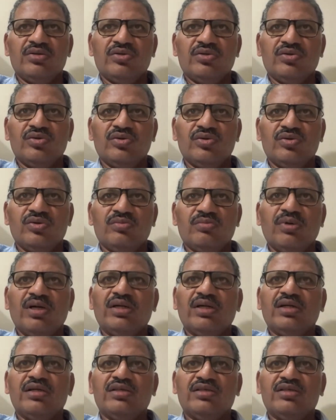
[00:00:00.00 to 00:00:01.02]
so,
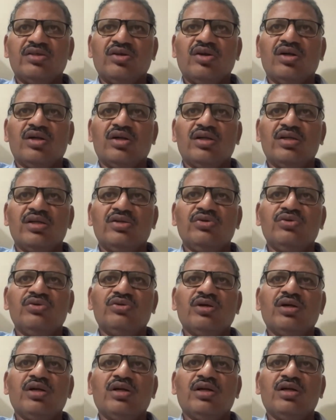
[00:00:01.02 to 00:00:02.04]
but it's not the
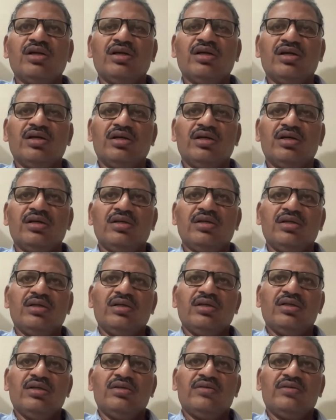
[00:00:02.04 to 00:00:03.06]
usual uh,
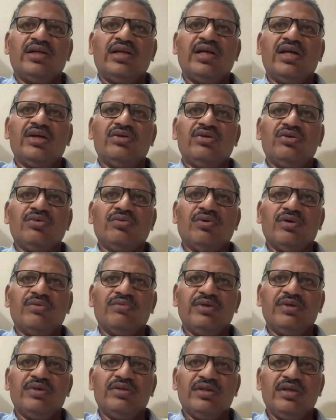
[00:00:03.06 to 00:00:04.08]
scenario what
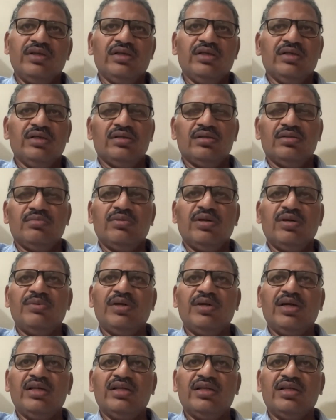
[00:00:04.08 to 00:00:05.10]
we see.
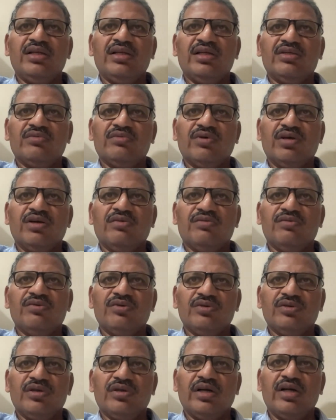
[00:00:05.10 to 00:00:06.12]
Maybe I think it's one of
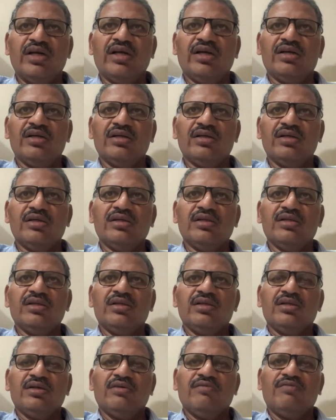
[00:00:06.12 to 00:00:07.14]
those rare
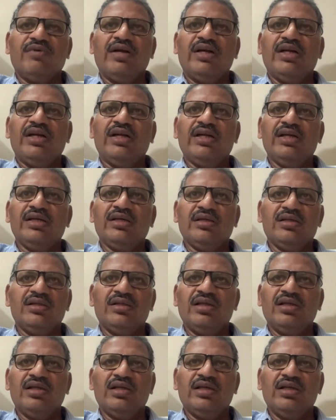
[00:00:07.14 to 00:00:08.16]
finding
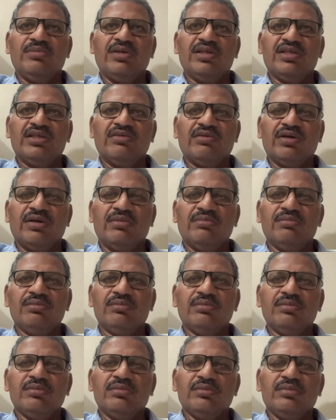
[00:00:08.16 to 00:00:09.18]
that it must have come.
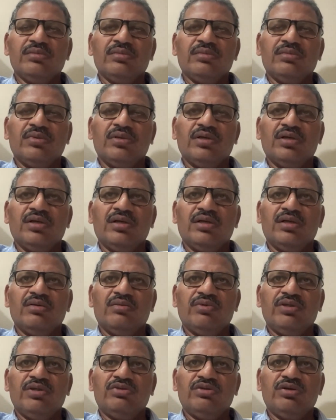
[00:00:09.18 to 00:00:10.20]

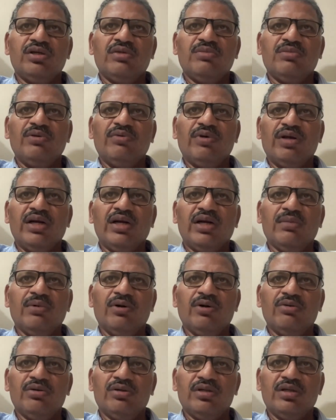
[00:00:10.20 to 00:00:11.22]
we shouldn't be worried
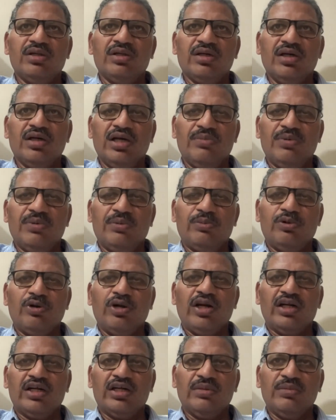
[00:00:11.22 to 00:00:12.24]
about the
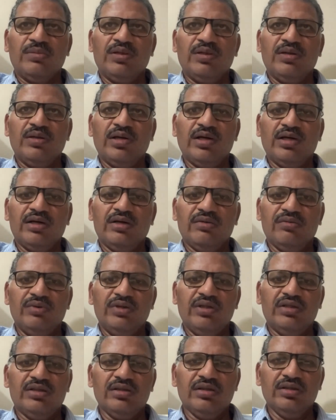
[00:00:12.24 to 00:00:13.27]
hyperprolactinemia
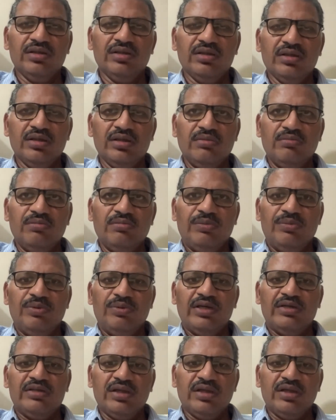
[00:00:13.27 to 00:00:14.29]
with
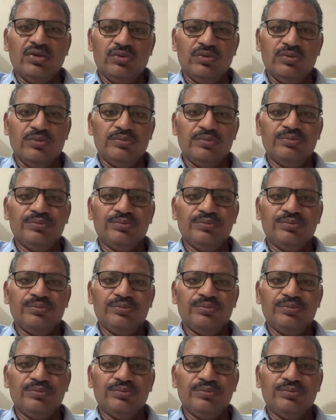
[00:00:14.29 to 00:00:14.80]
PPIs alone.